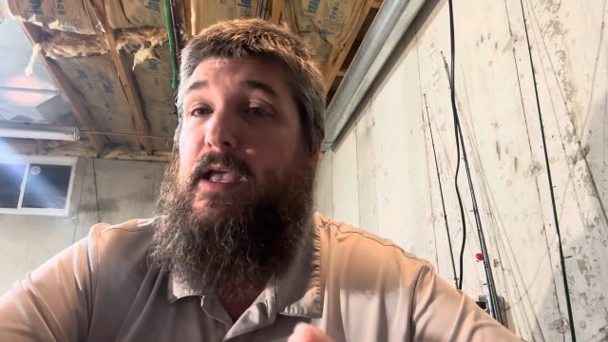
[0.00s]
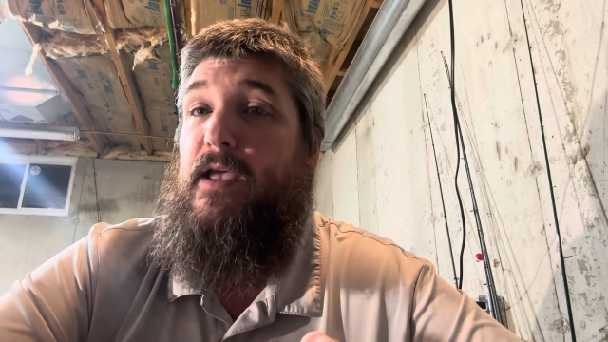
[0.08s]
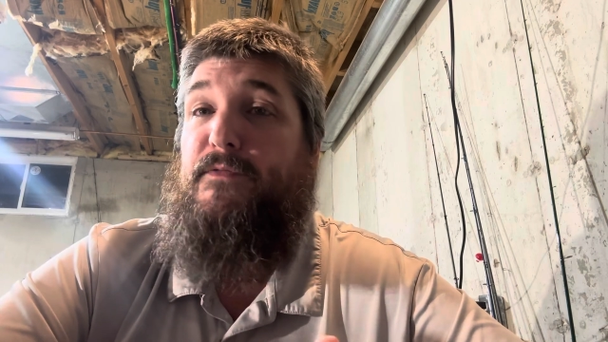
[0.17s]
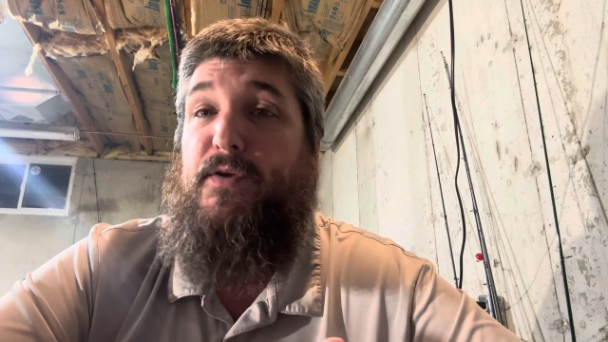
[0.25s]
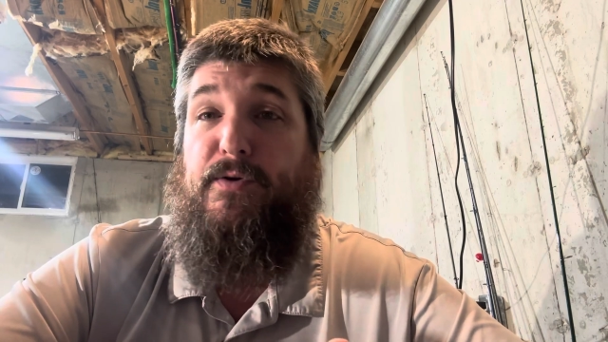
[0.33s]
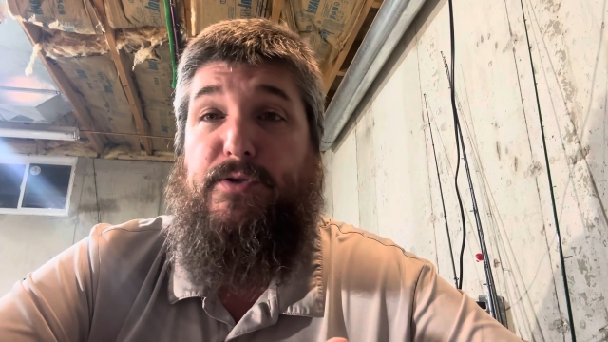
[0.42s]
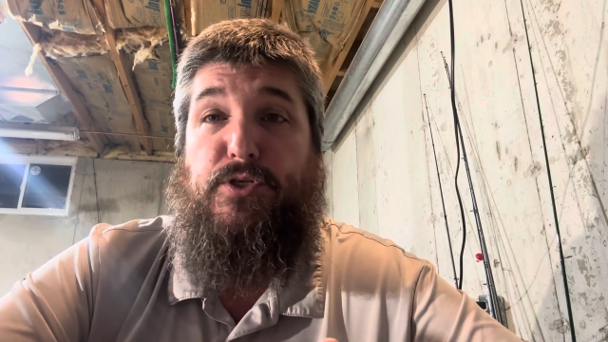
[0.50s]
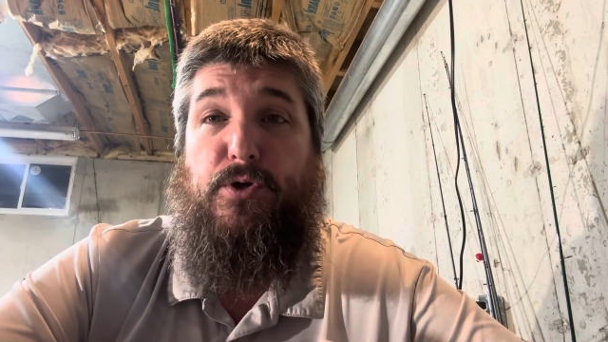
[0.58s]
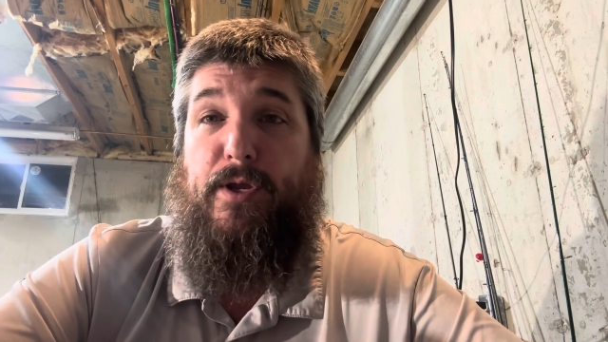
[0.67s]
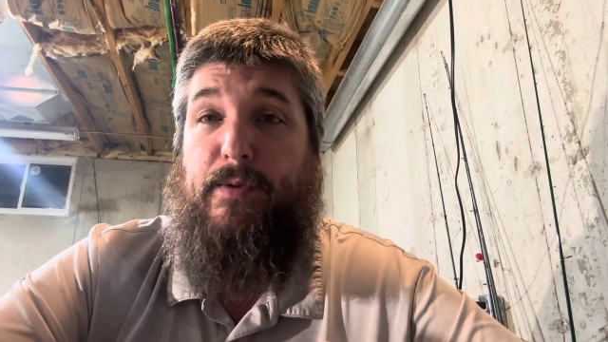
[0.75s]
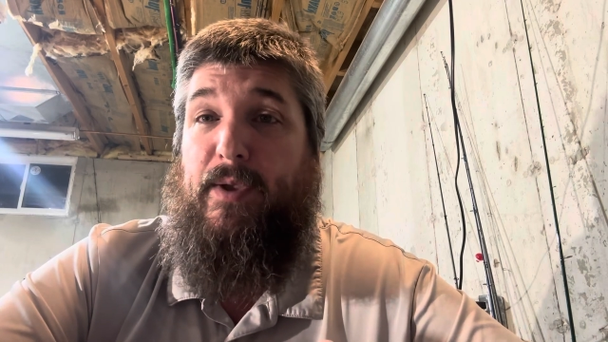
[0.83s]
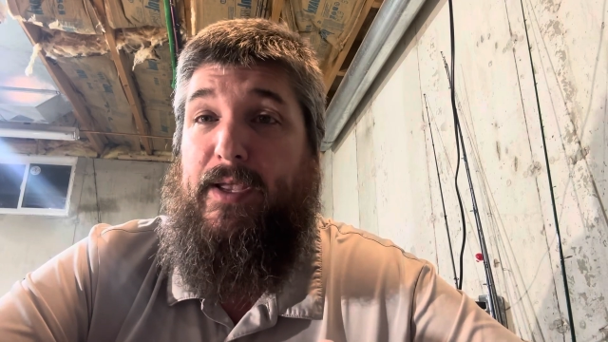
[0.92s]
If you're
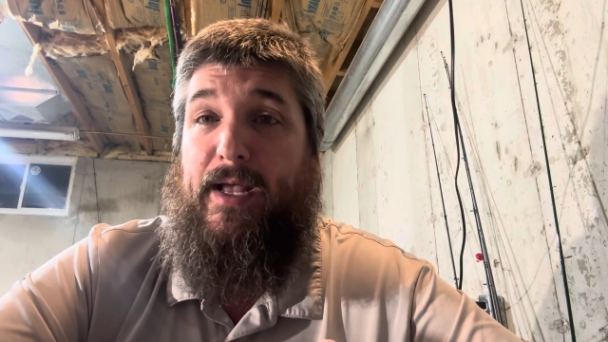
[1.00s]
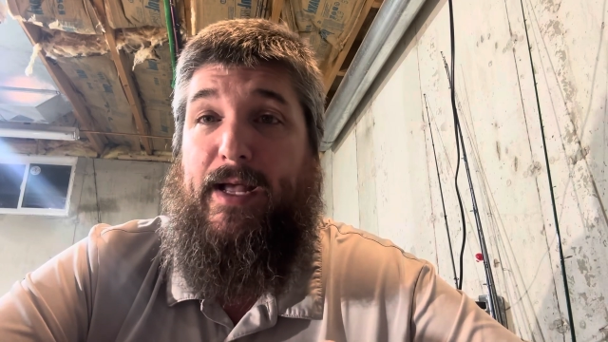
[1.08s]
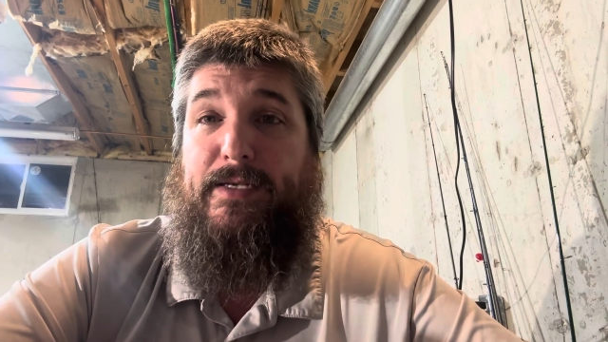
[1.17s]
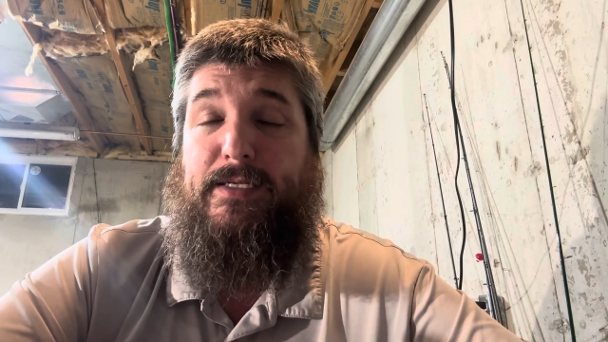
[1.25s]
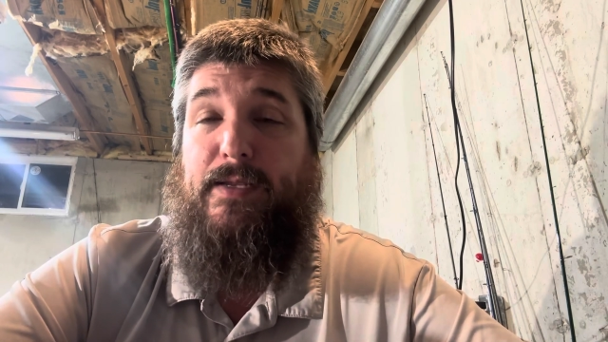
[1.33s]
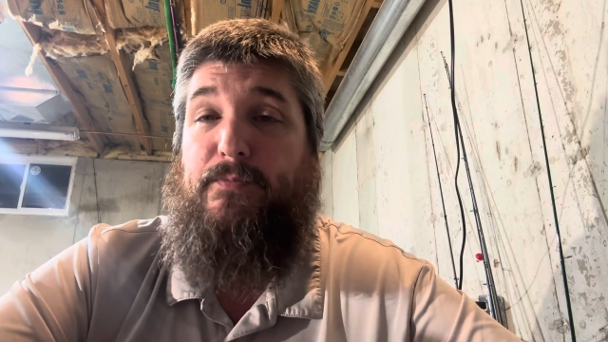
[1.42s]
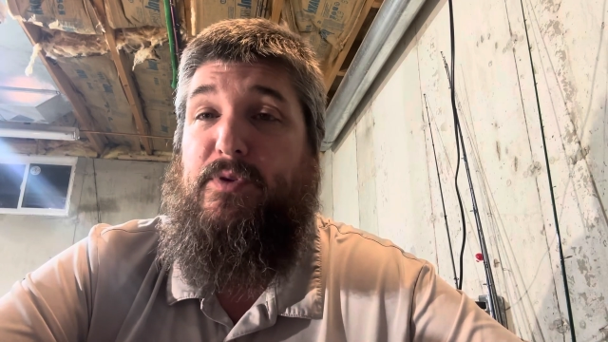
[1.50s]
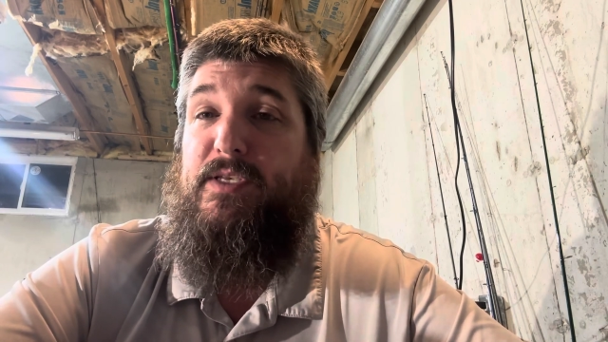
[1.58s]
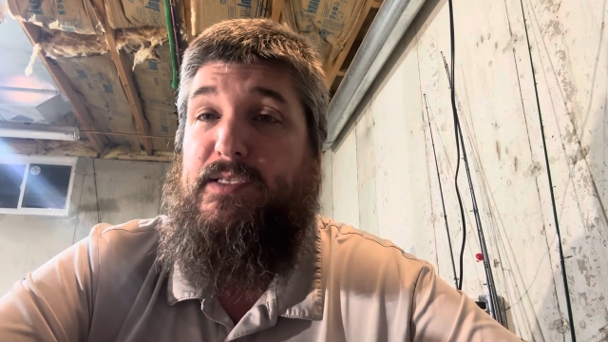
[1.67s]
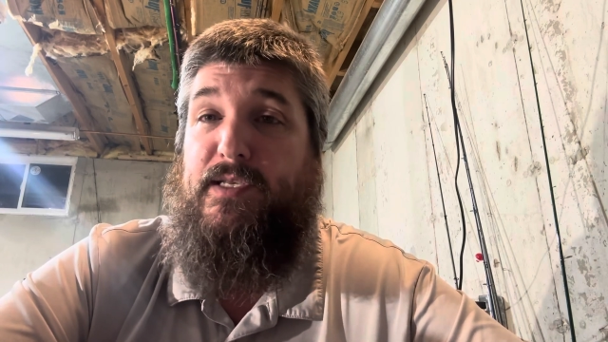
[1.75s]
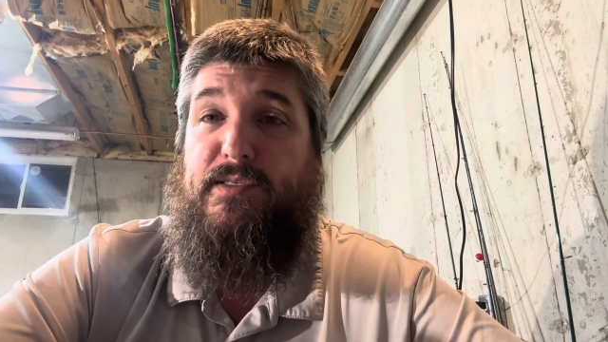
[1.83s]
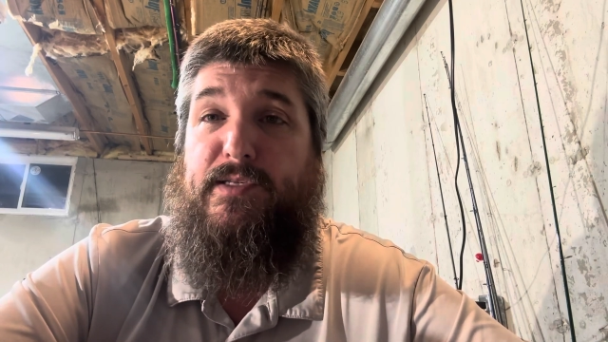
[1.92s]
enjoying my content,
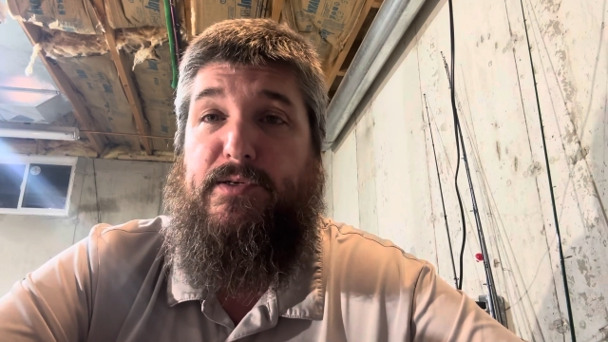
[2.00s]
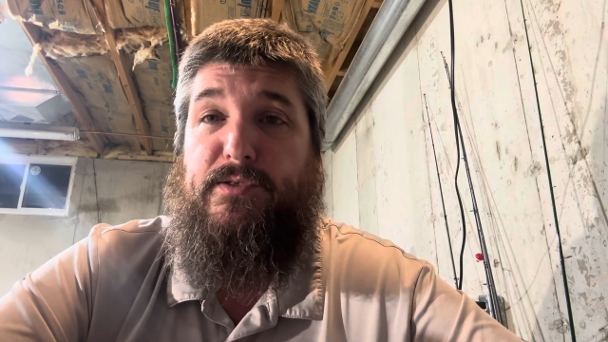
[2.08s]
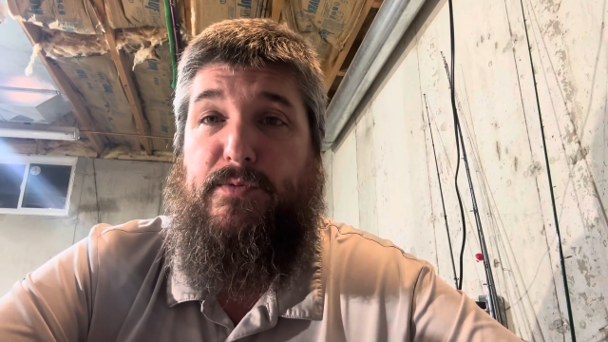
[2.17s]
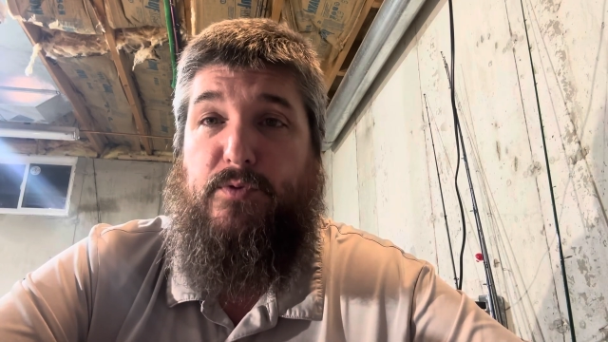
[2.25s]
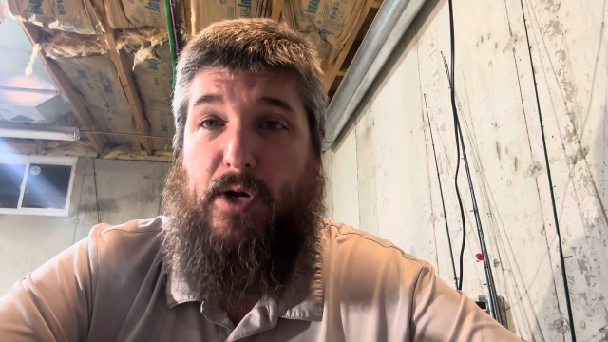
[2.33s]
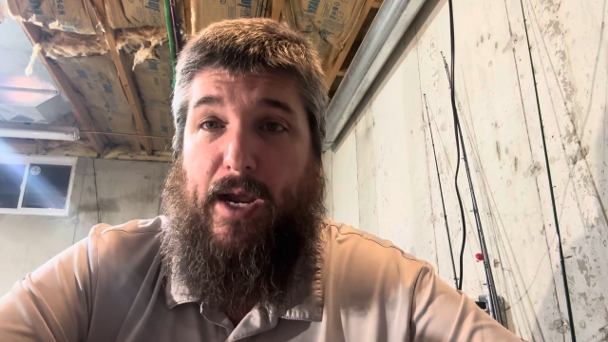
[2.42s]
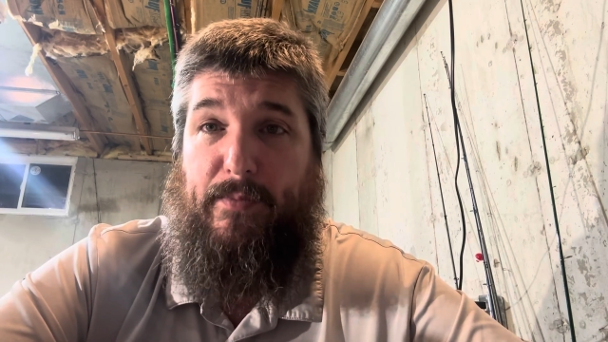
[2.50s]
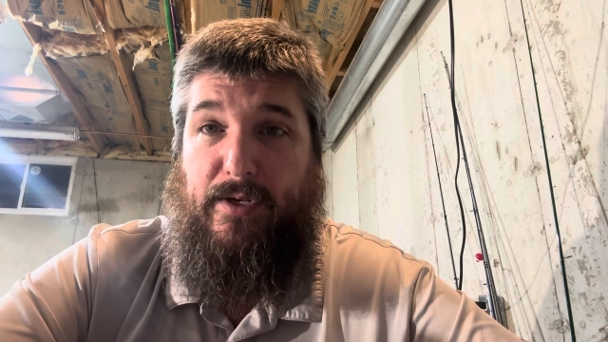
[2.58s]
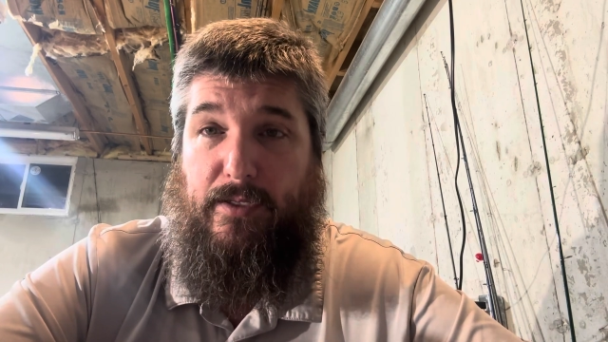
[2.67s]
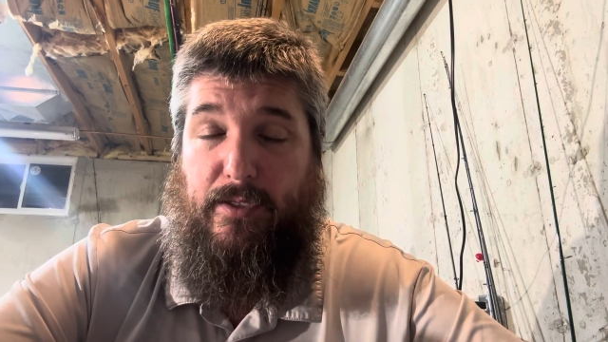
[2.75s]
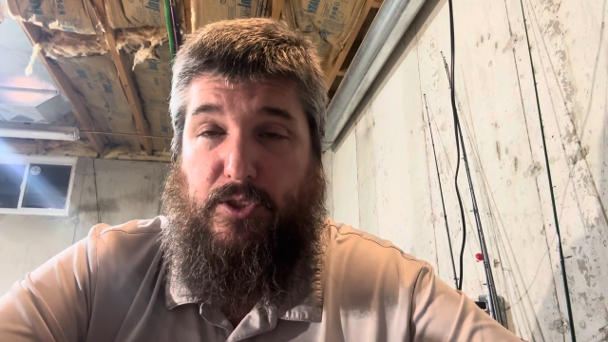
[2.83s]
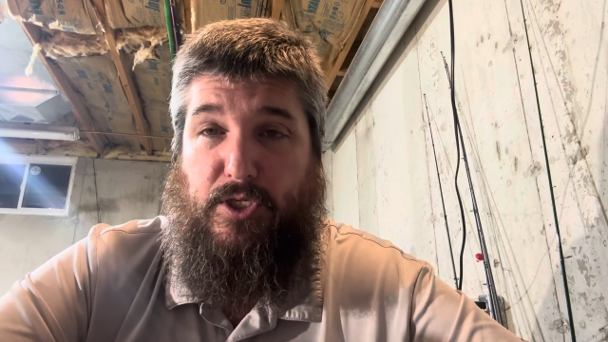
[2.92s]
please consider subscribing
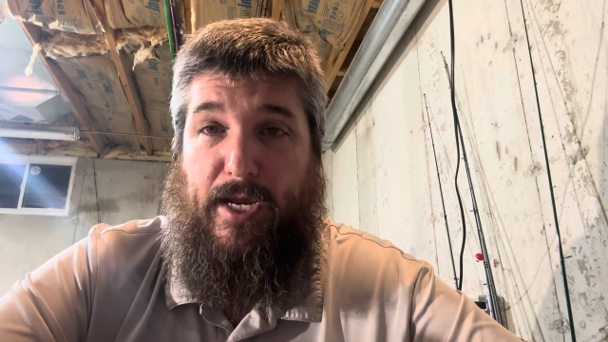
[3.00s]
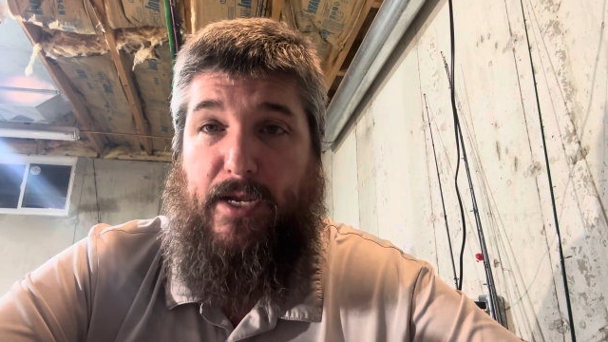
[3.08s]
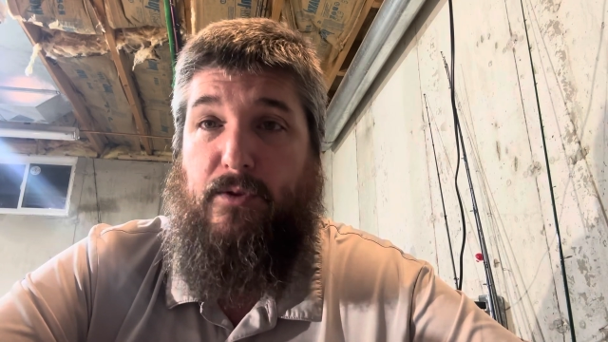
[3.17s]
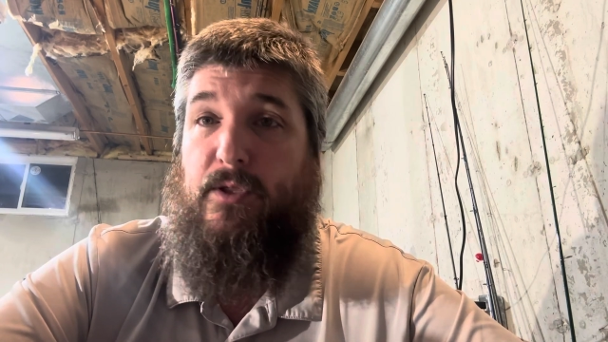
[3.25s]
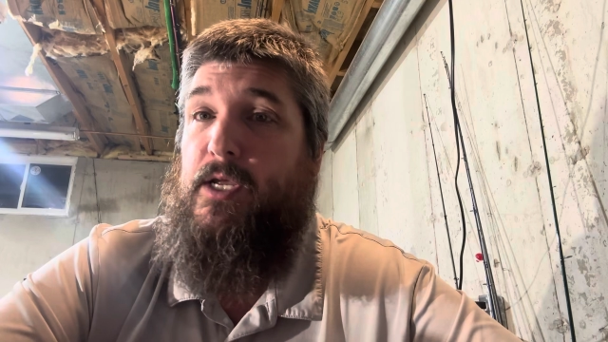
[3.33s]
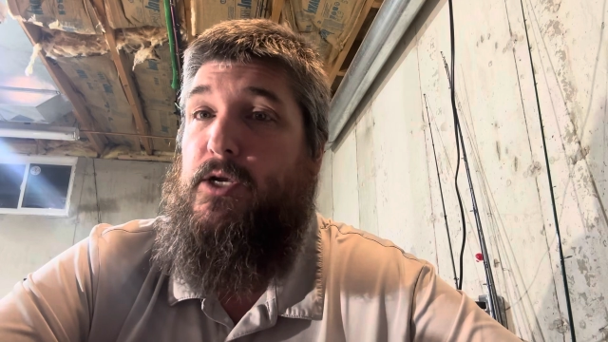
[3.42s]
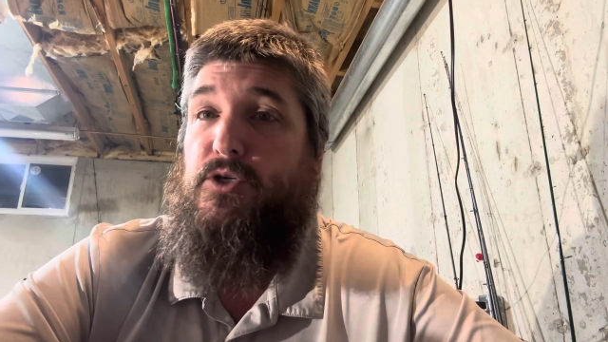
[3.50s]
to the channel.